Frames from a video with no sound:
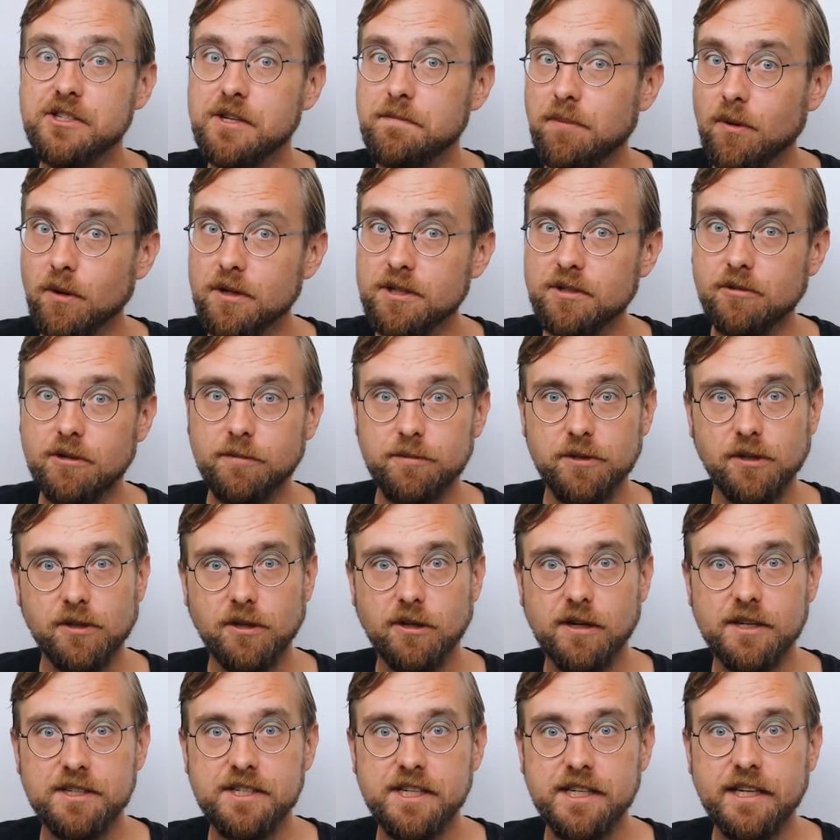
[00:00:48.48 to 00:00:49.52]
that supports
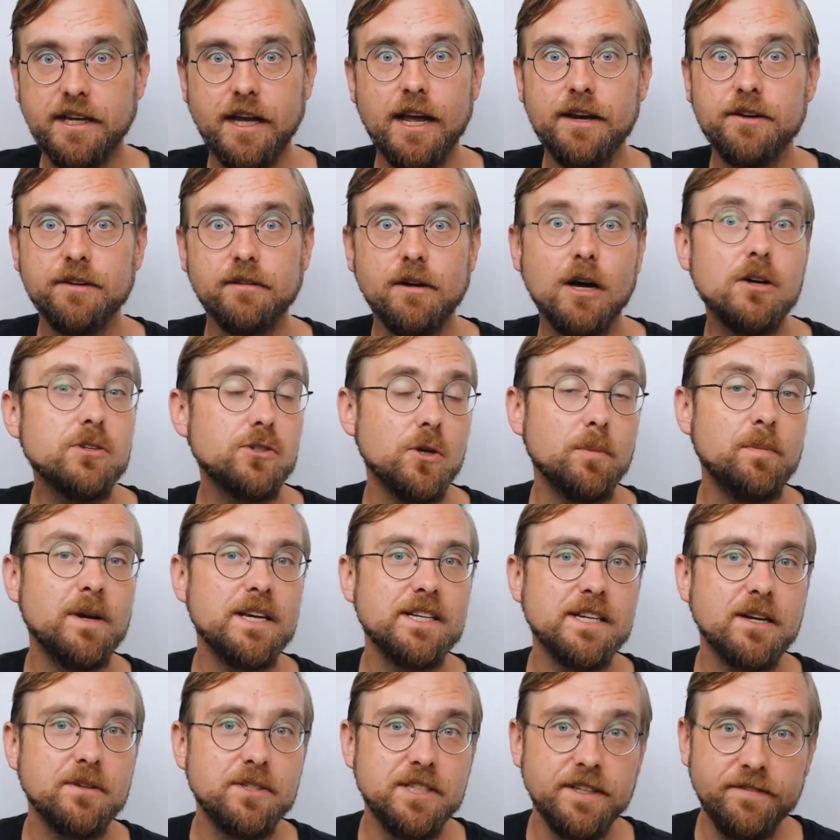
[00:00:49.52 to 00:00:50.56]
cryptocurrency and also
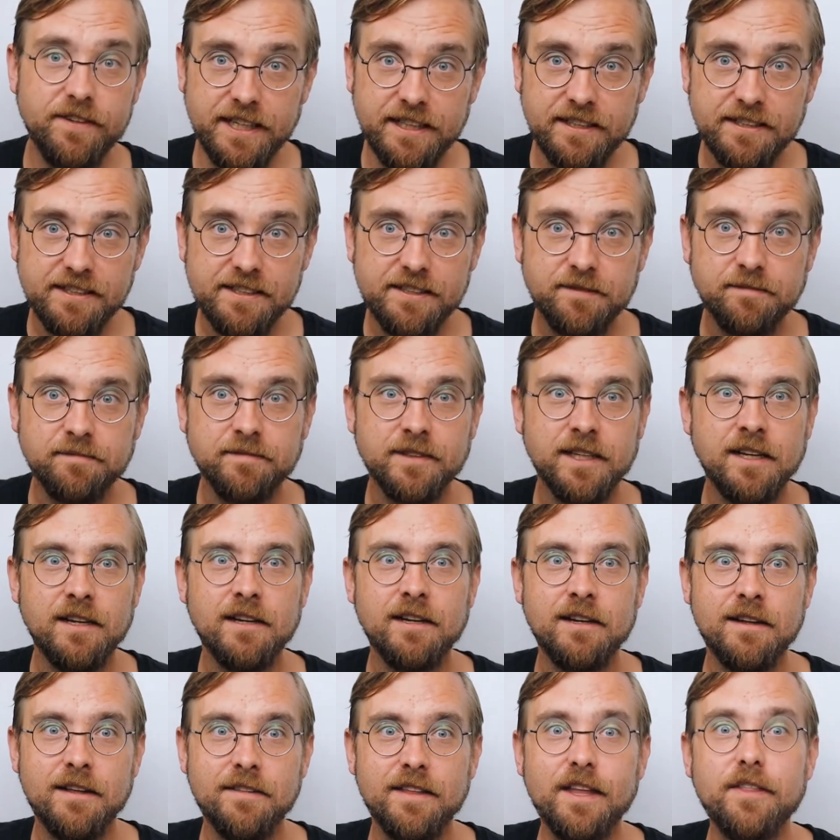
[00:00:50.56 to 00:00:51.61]
pays out dividends.
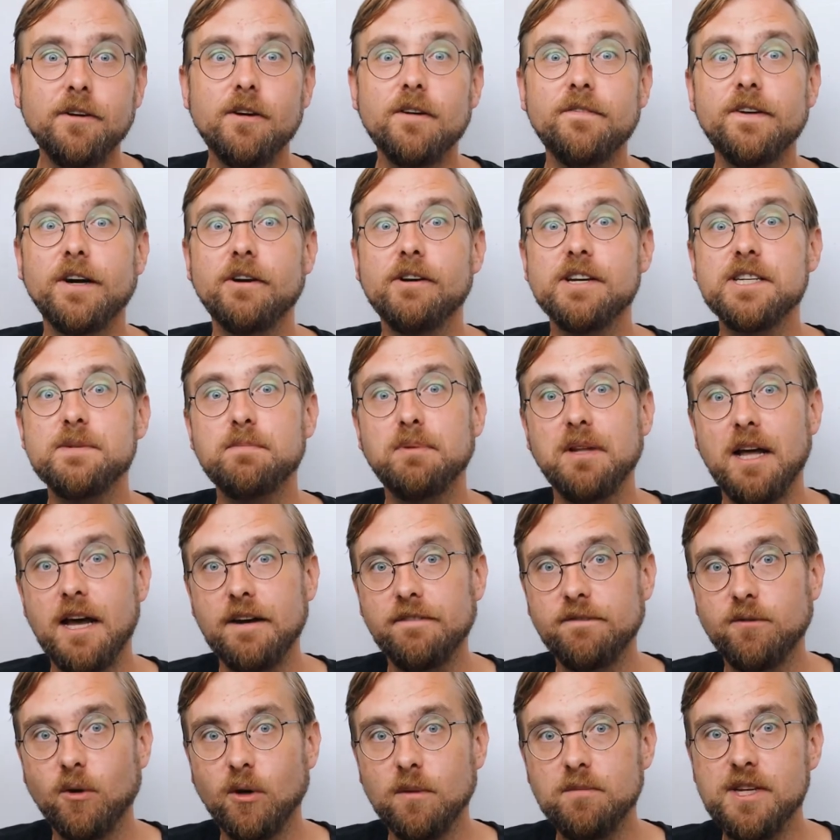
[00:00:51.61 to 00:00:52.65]
Then there are various
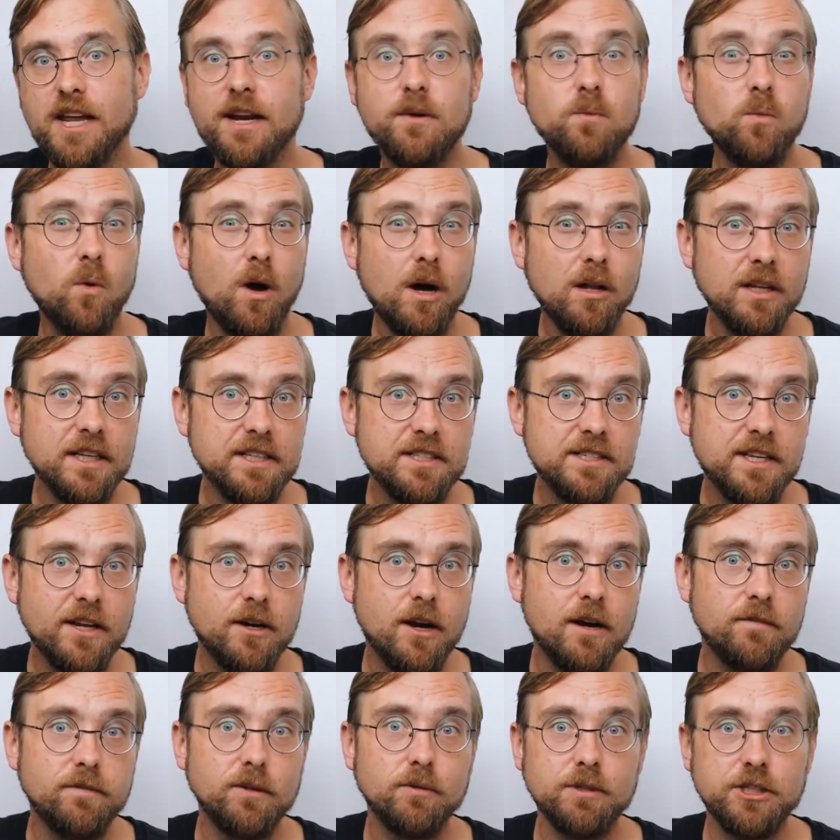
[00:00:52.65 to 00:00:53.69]
platforms and wallets
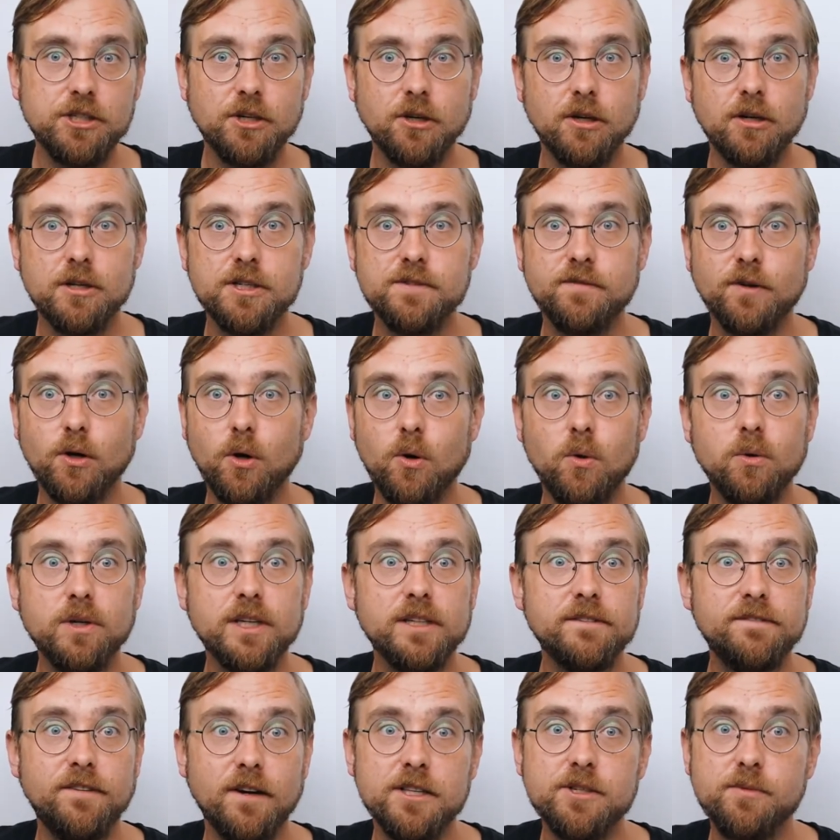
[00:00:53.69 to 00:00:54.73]
that offer returns for
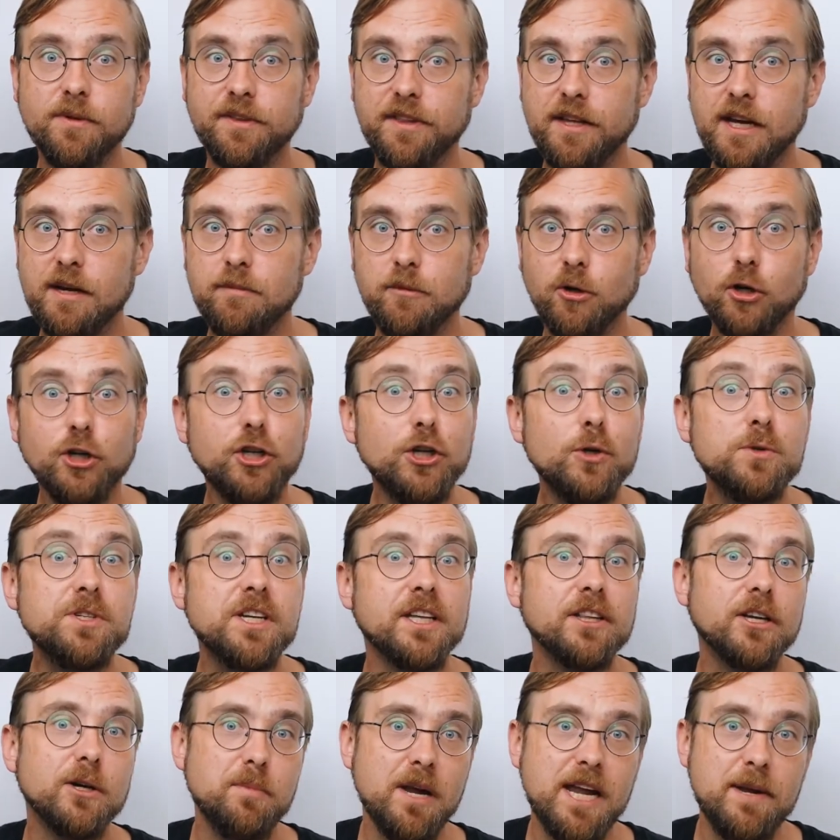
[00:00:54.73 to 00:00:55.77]
holding funds with them or
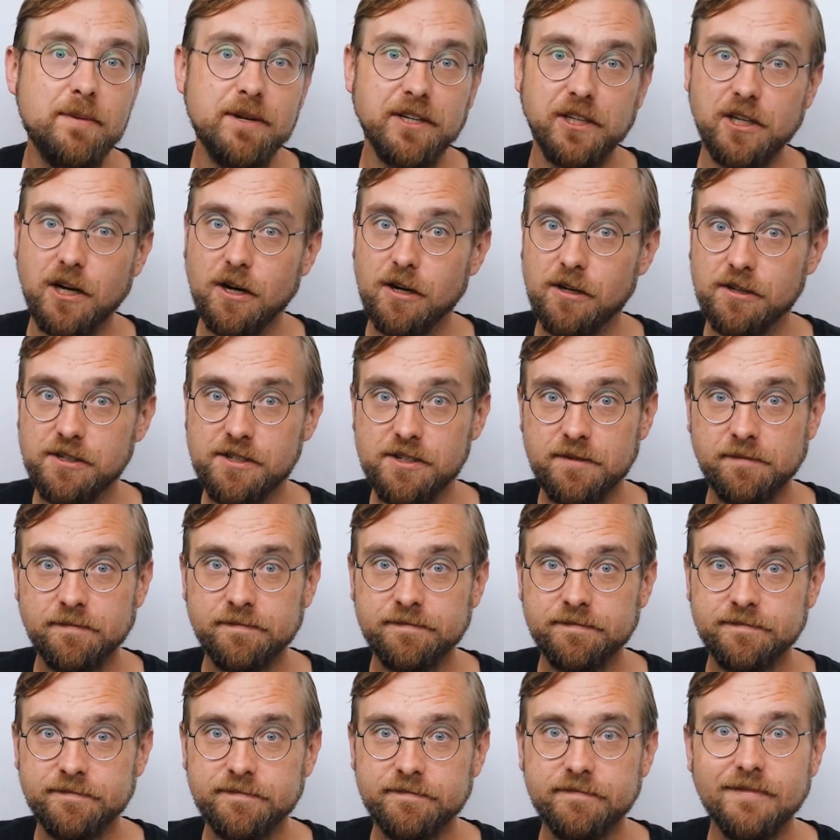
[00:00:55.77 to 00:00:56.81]
using their payment
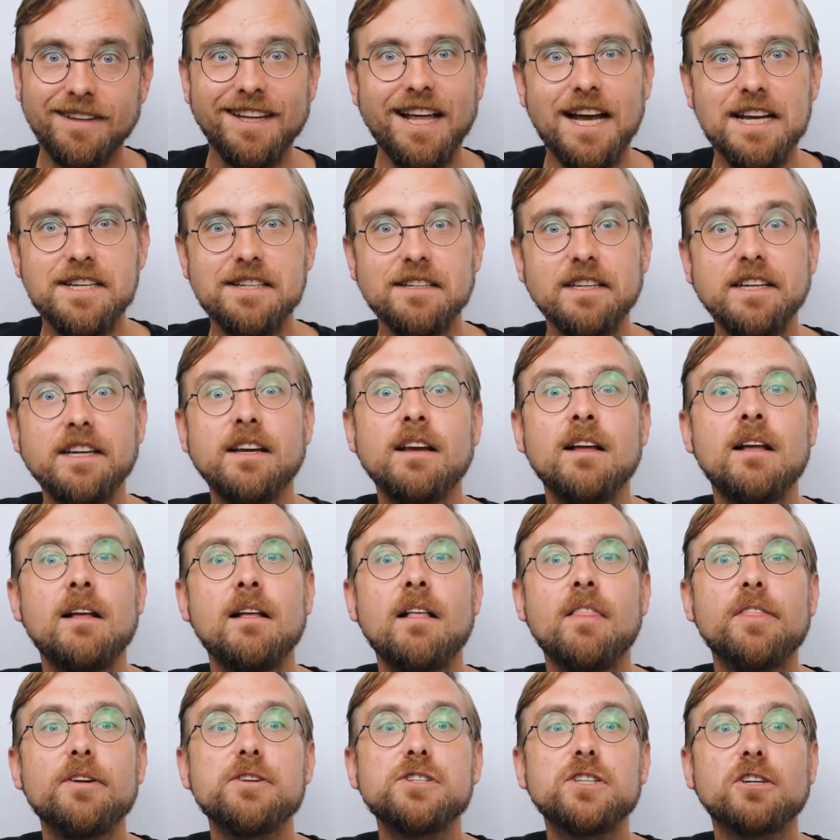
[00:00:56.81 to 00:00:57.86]
cards. Lastly,
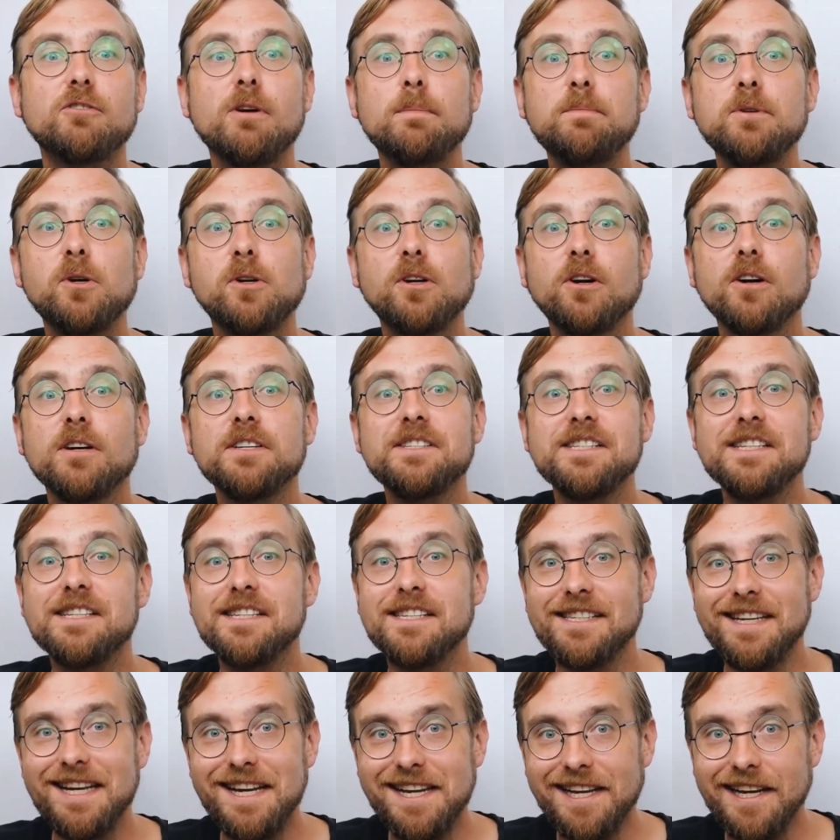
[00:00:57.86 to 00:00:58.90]
there's cryptocurrency
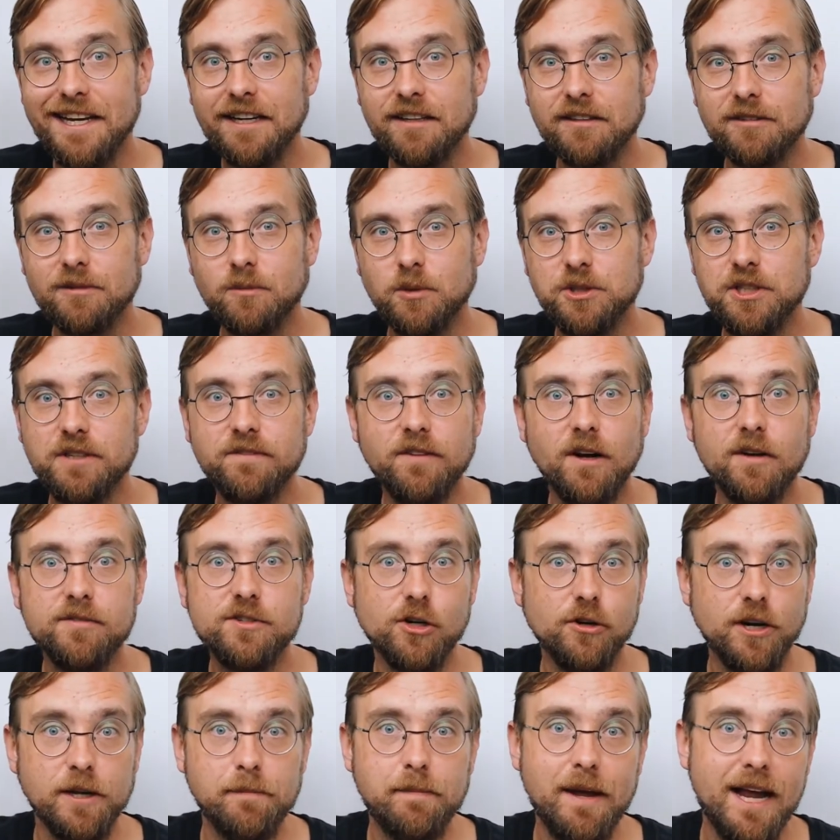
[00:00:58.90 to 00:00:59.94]
staking, which
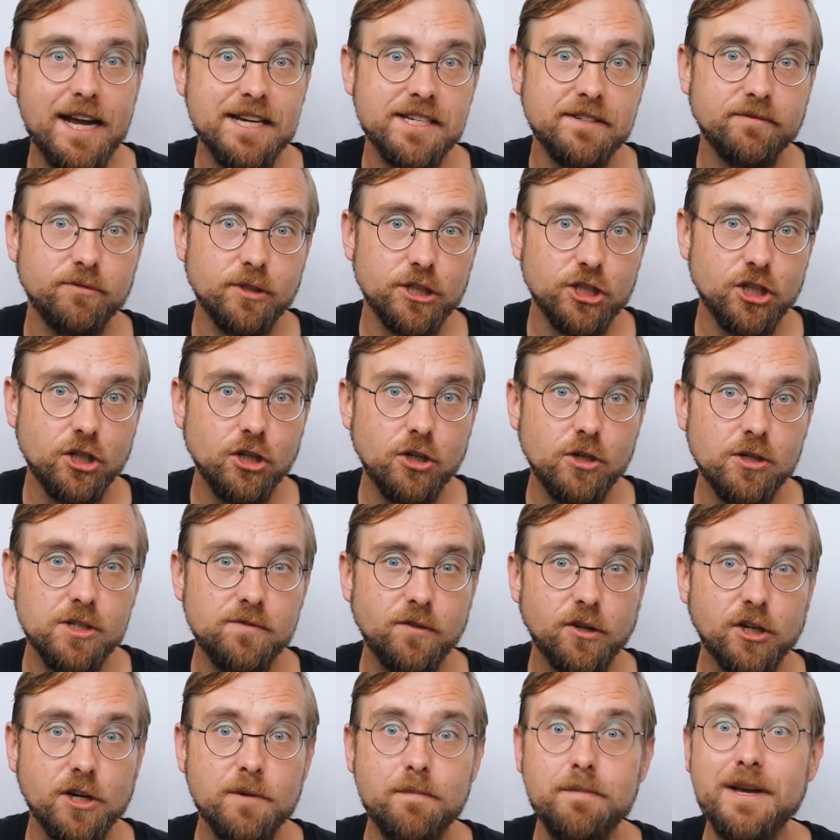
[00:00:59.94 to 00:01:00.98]
involves earning passive
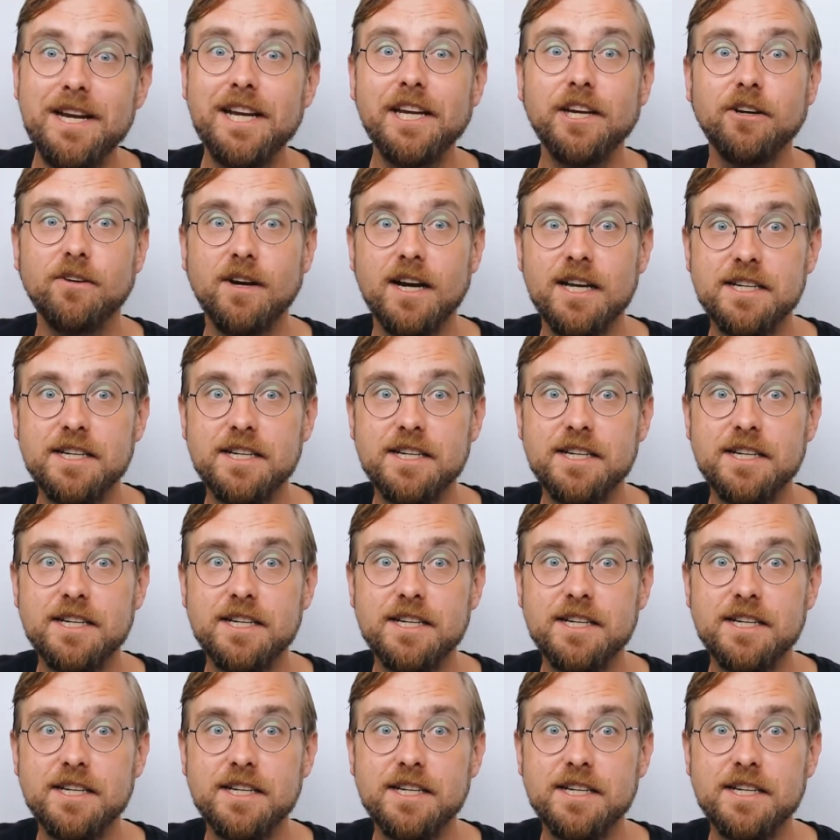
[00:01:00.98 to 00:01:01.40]
returns for committing